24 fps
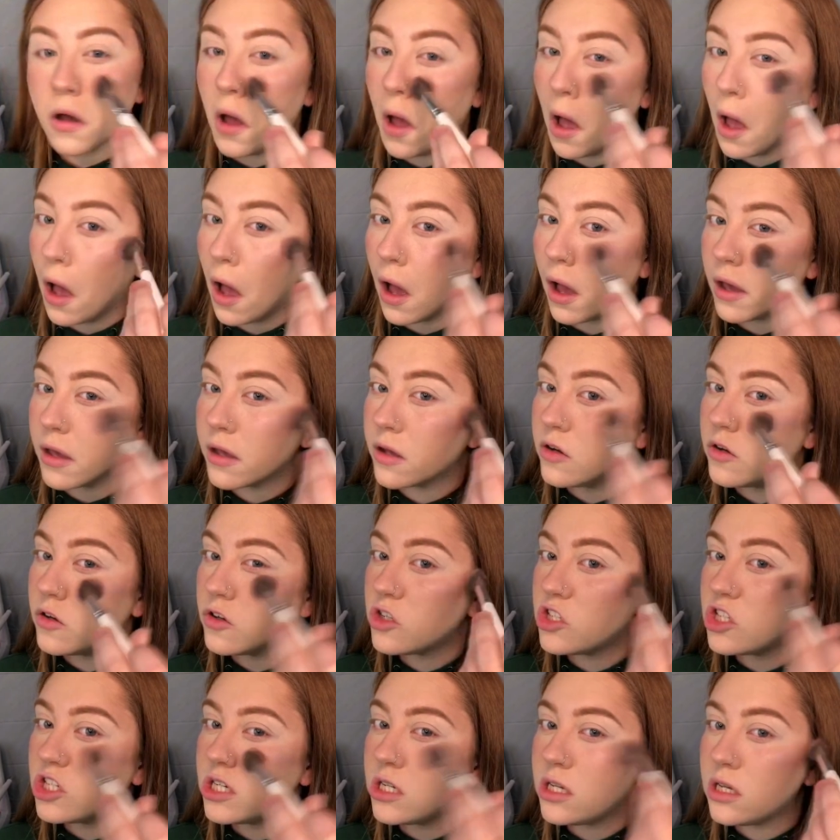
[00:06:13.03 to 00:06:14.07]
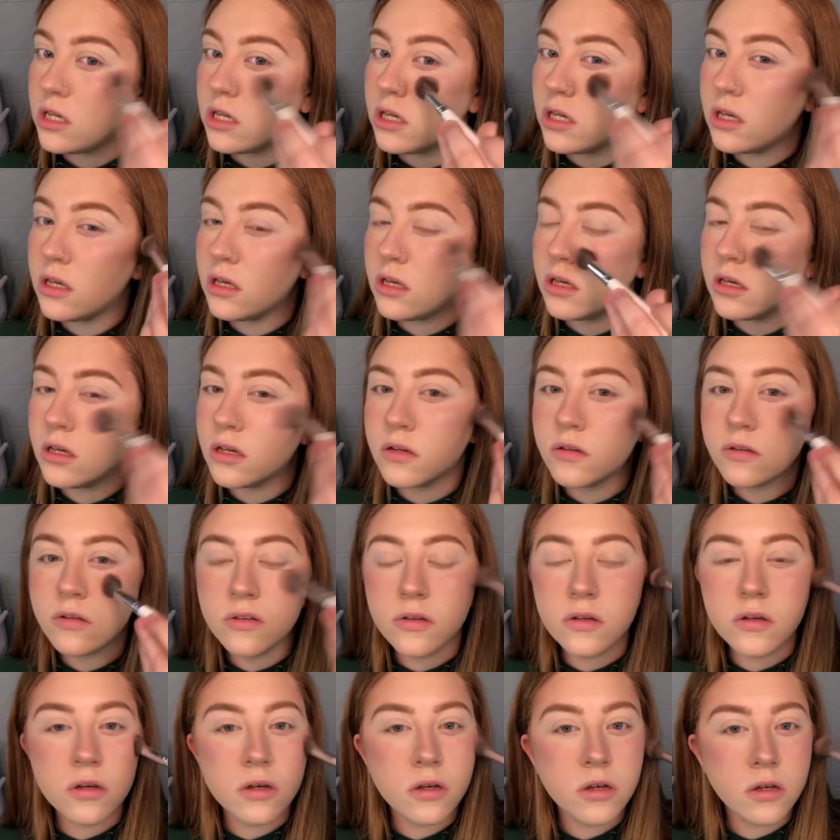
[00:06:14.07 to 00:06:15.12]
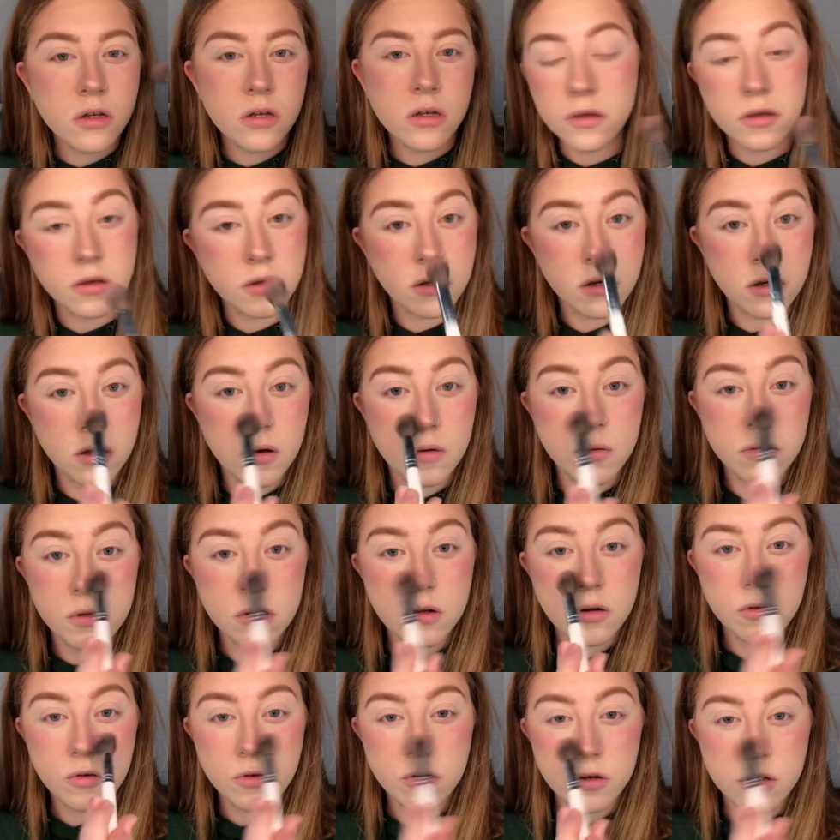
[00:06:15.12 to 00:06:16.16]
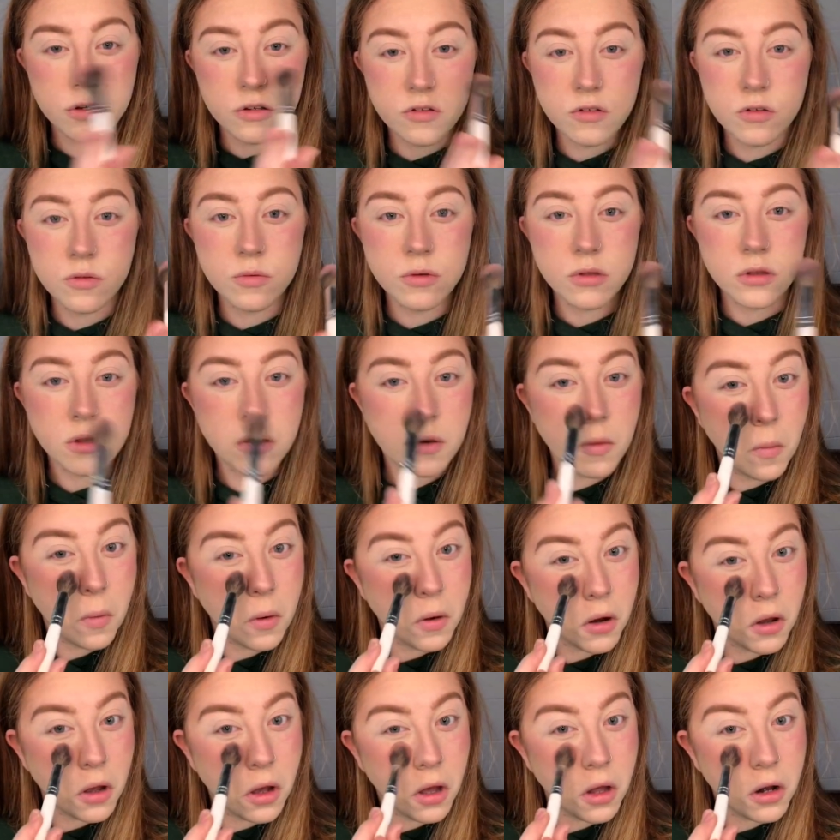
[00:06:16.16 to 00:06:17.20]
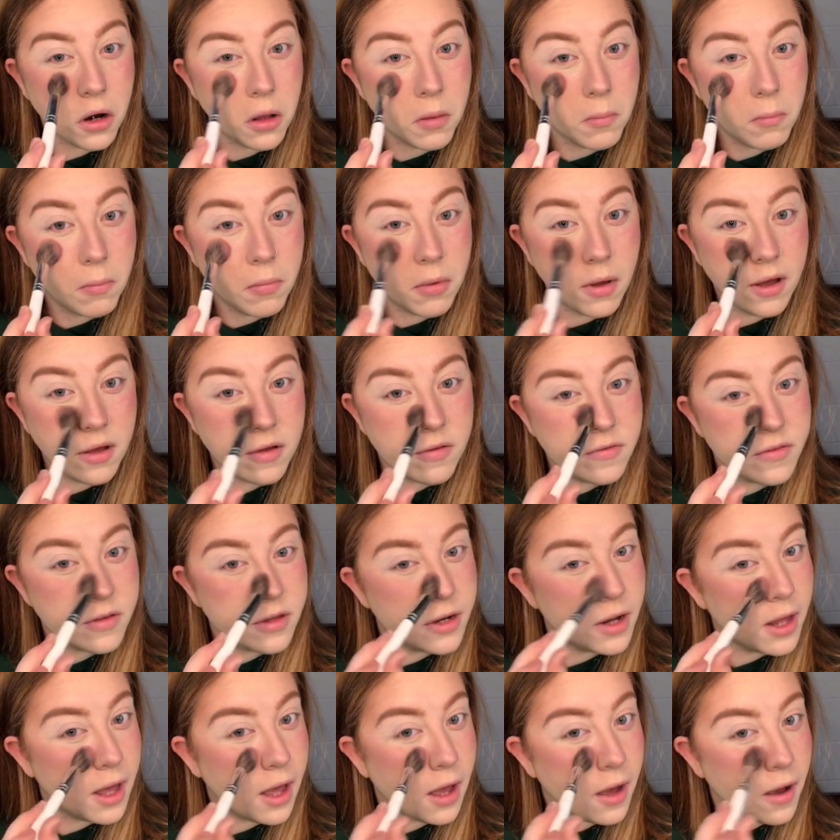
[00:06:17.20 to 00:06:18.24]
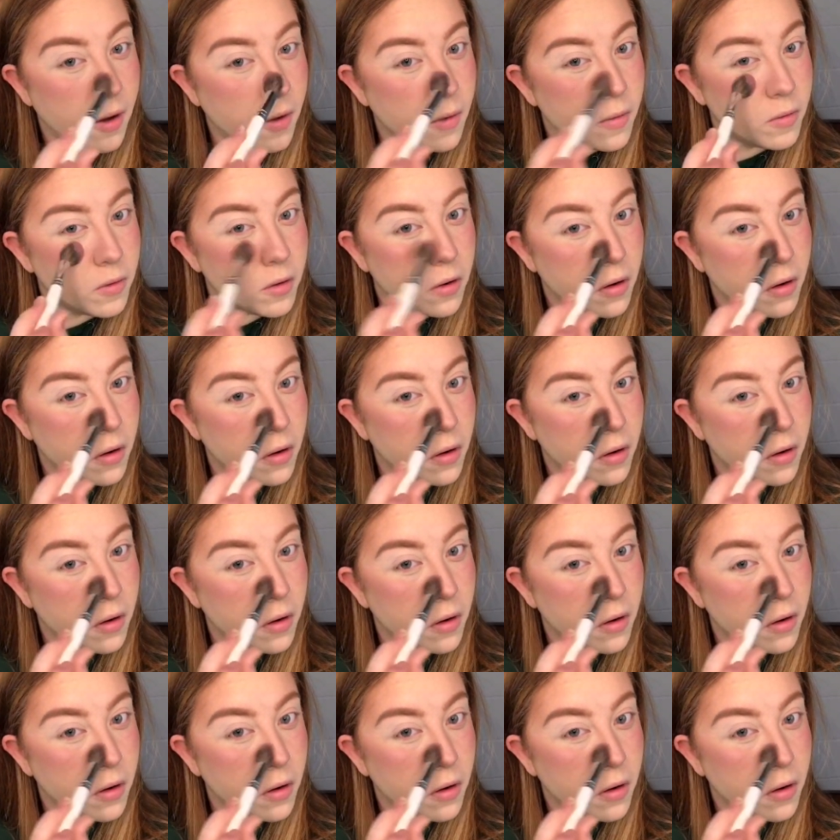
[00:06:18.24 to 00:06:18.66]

high in your cheeks. You can go a little crazy with it. We're gonna buff it out